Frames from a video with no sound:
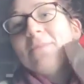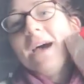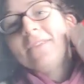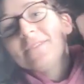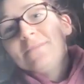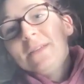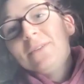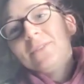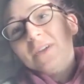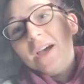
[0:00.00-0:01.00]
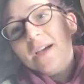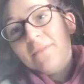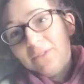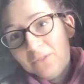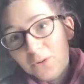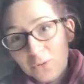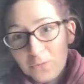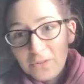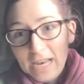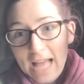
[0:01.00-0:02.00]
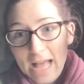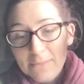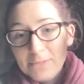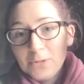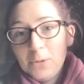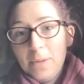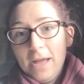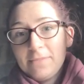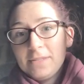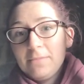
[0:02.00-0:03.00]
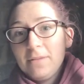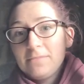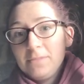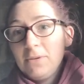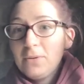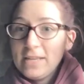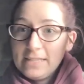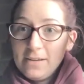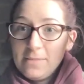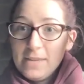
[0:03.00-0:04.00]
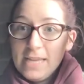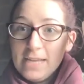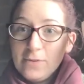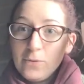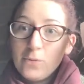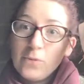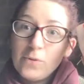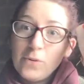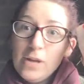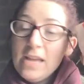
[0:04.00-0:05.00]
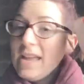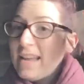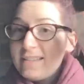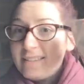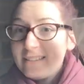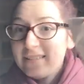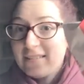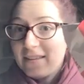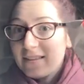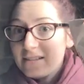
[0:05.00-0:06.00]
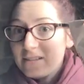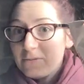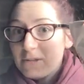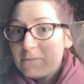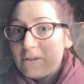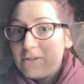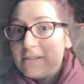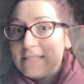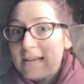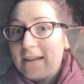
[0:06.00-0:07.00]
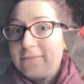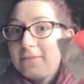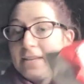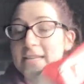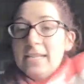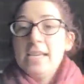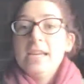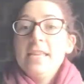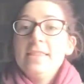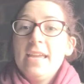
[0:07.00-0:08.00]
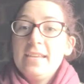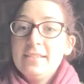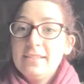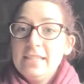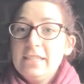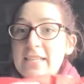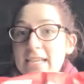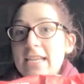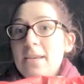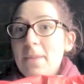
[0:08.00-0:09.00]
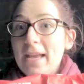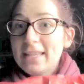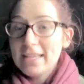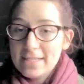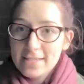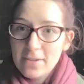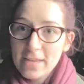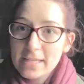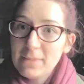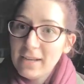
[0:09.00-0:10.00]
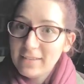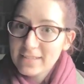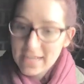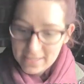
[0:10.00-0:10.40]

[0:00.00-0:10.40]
your powdered milk, if you've got orphan lambs or perhaps the mum's milk hasn't come in or anything like that situation where you need to hand feed, then you're going to need a bag of this. So that's my last